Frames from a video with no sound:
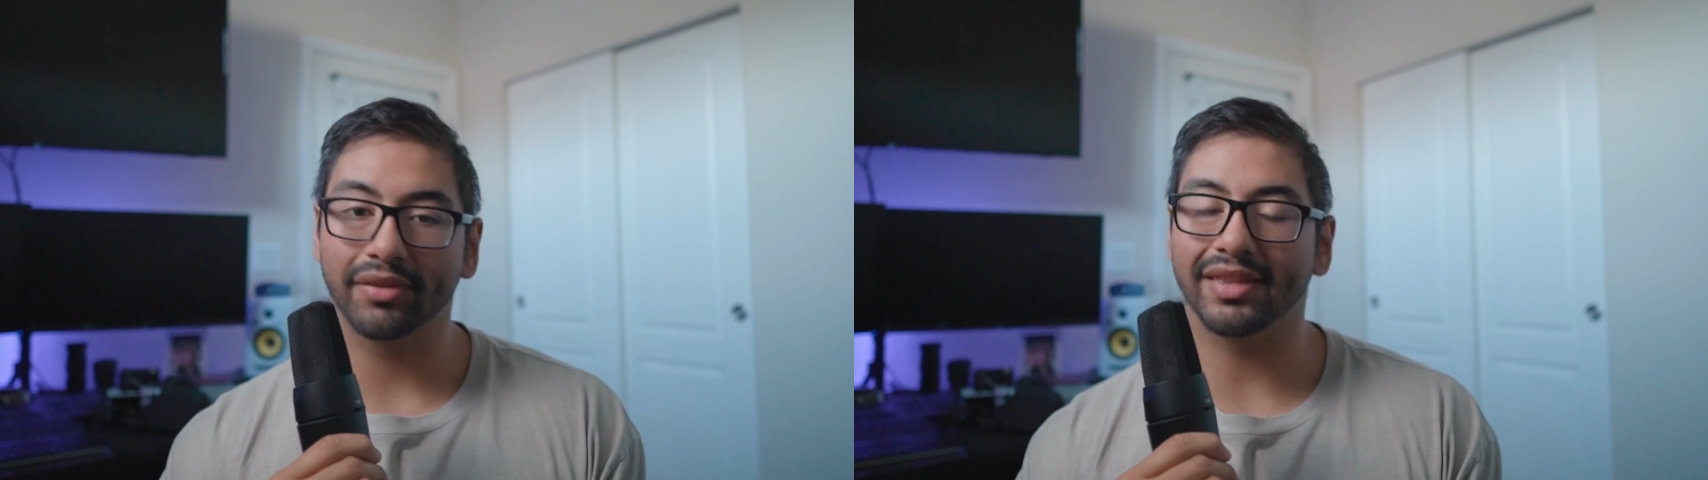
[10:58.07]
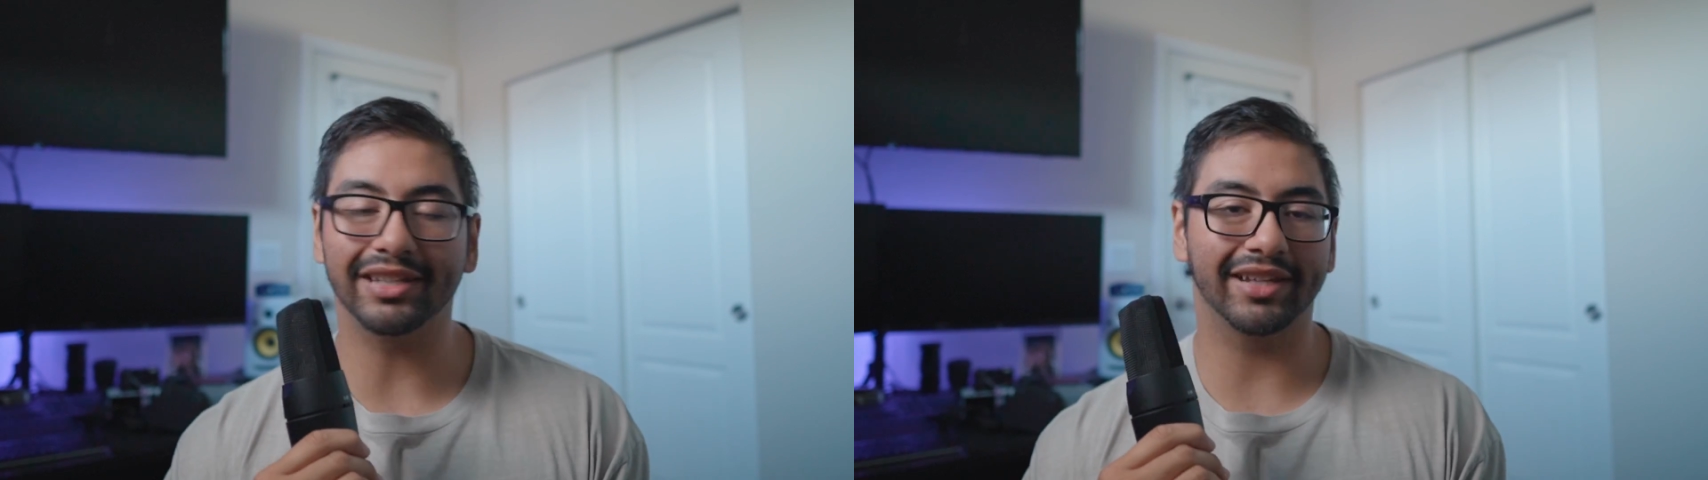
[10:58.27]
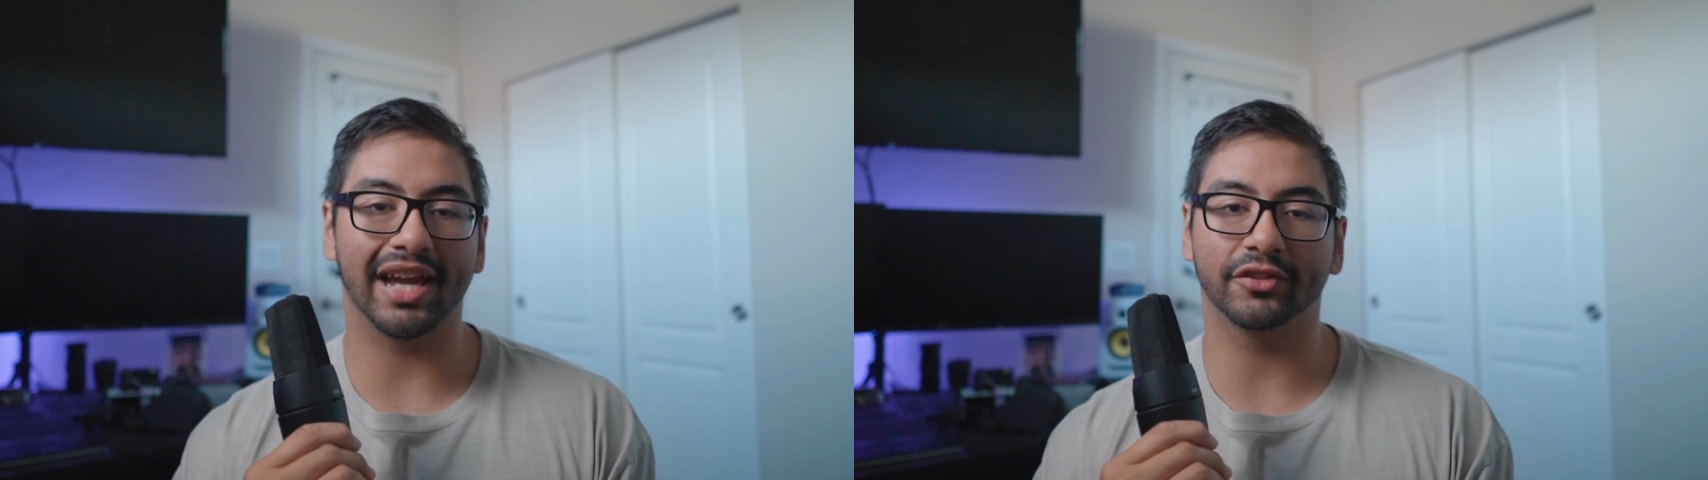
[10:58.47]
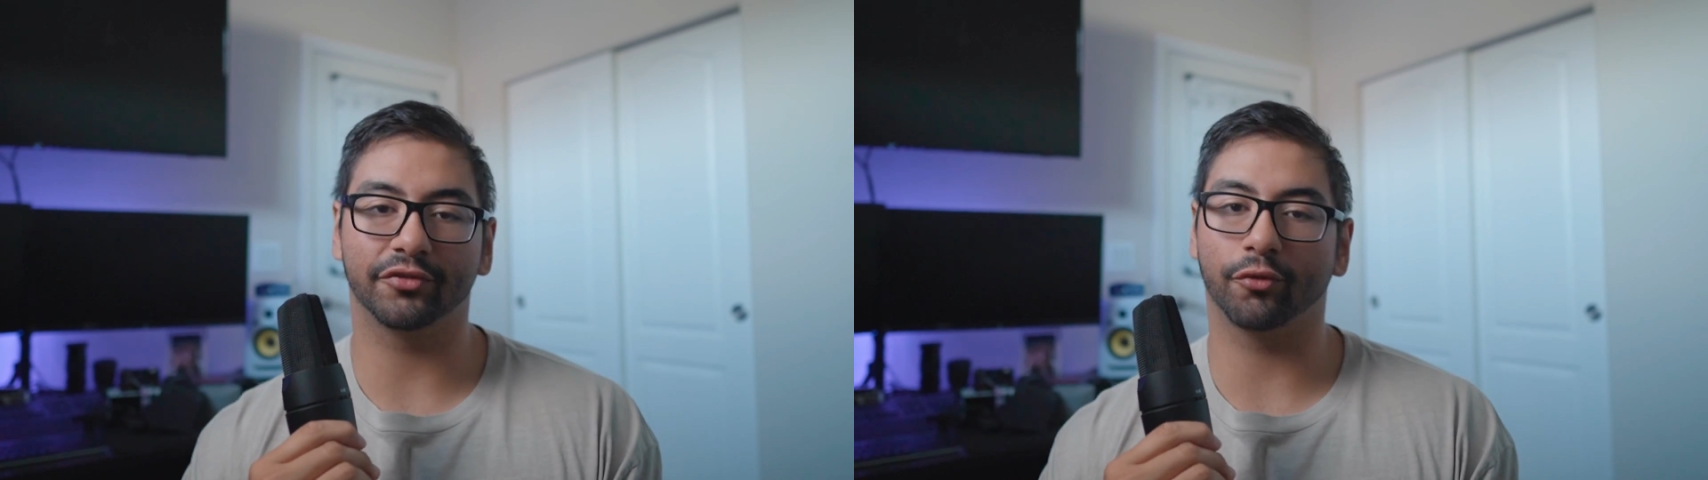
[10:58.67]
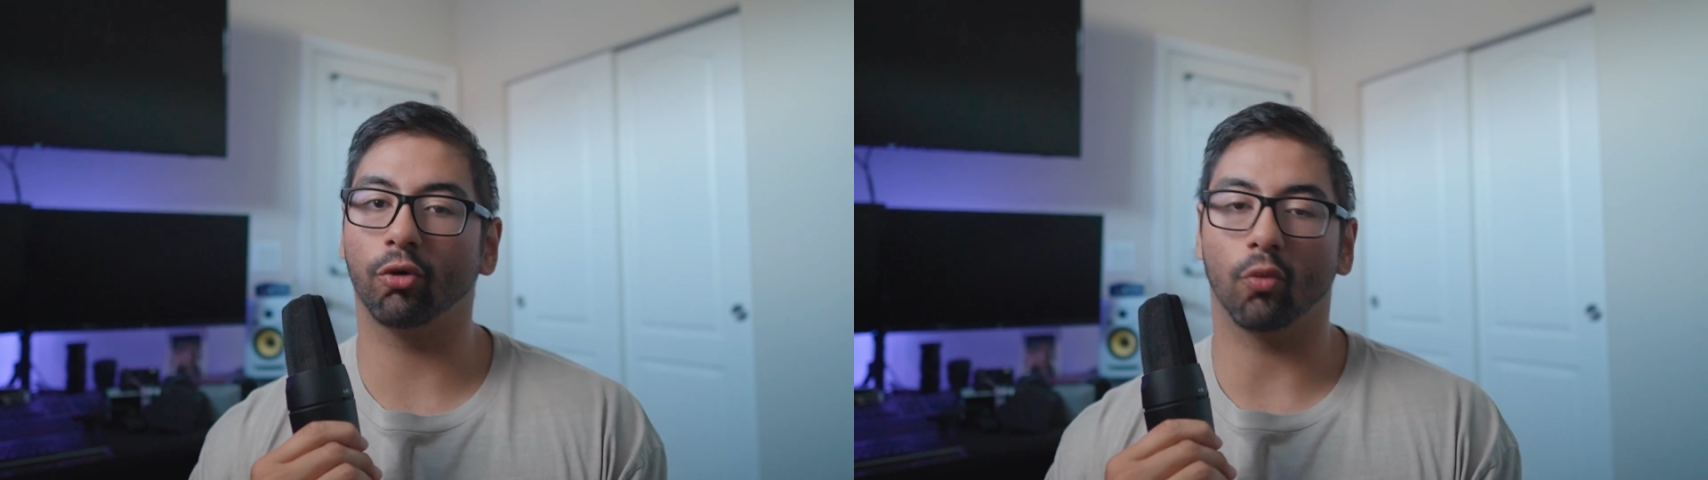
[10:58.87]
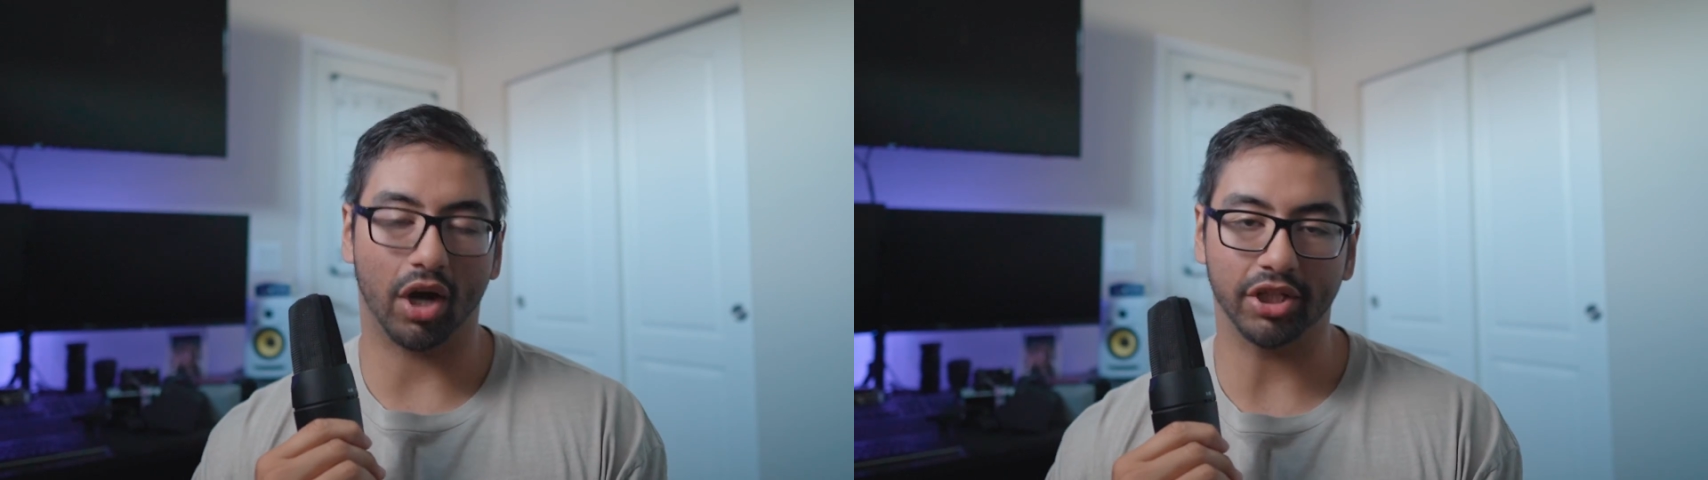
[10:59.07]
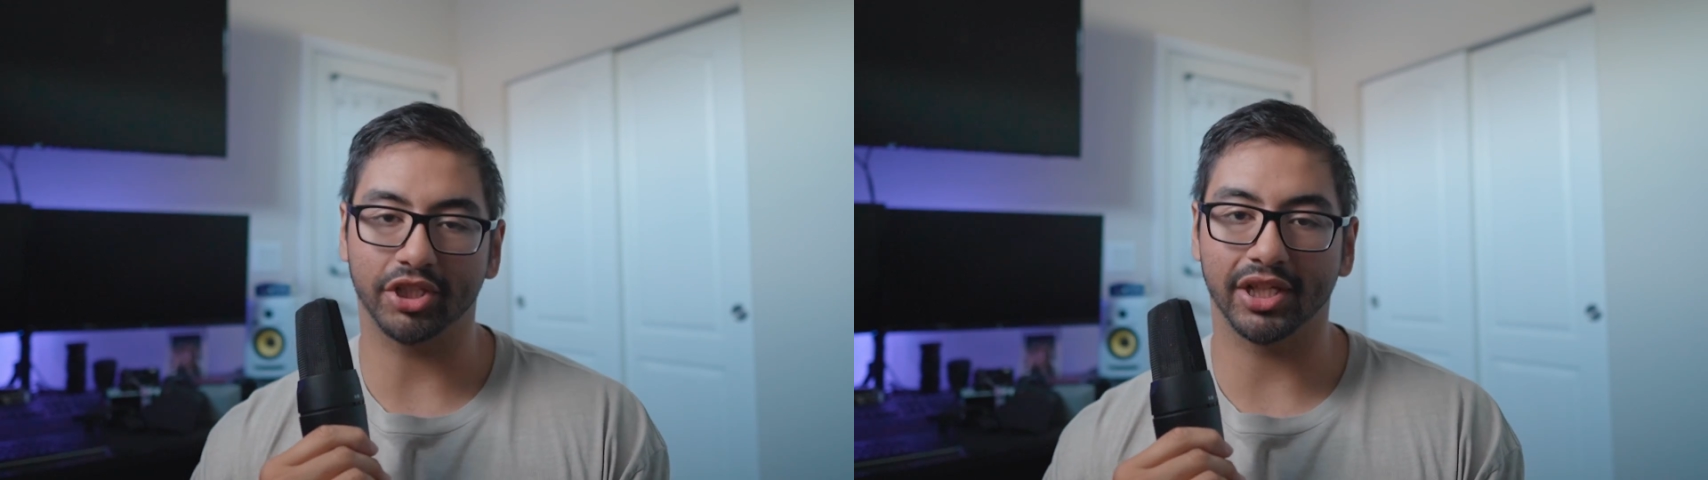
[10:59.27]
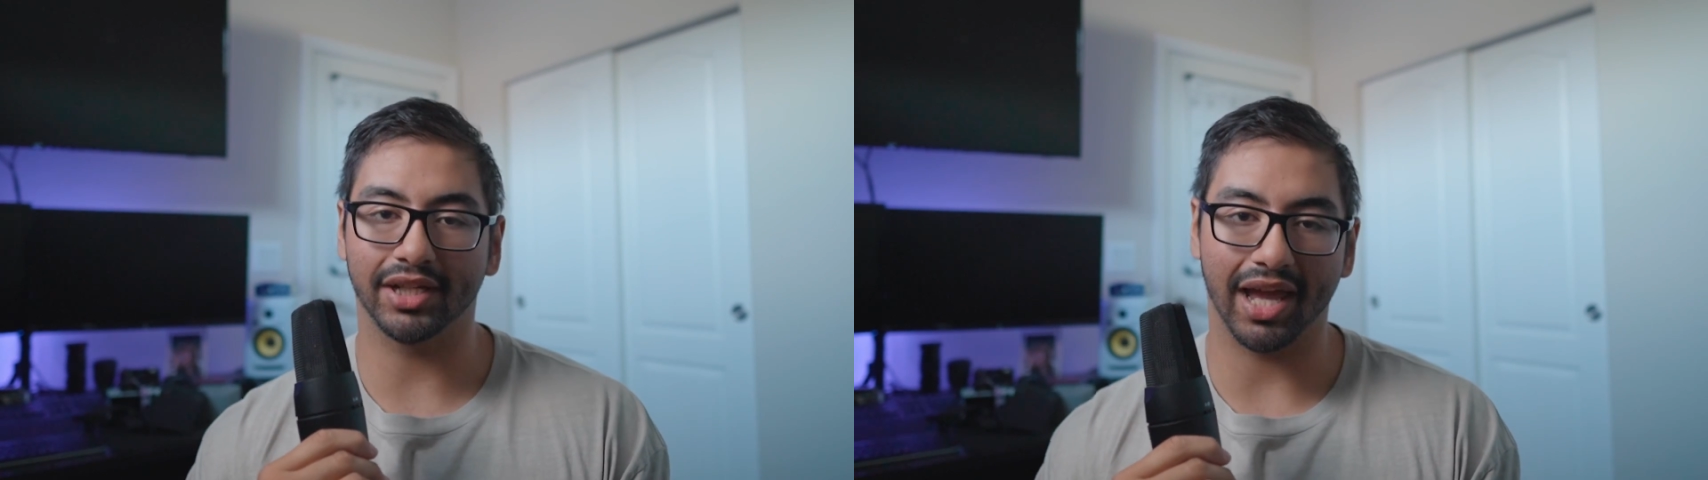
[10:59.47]
Thank you guys for
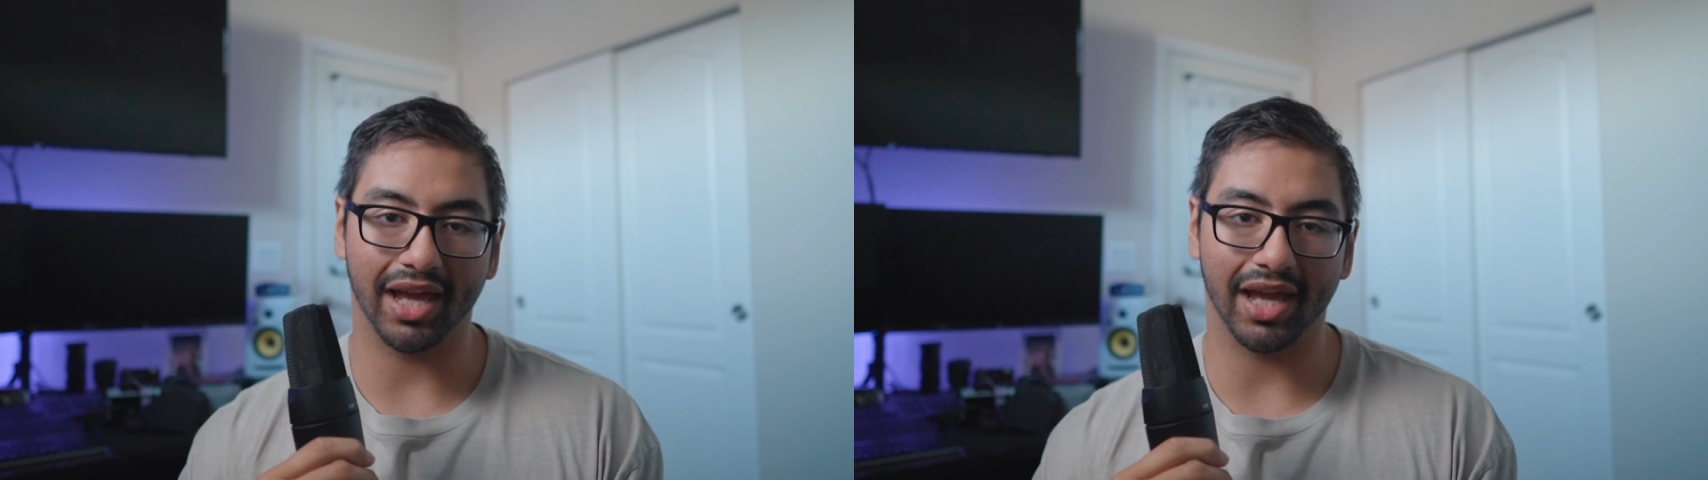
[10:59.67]
watching,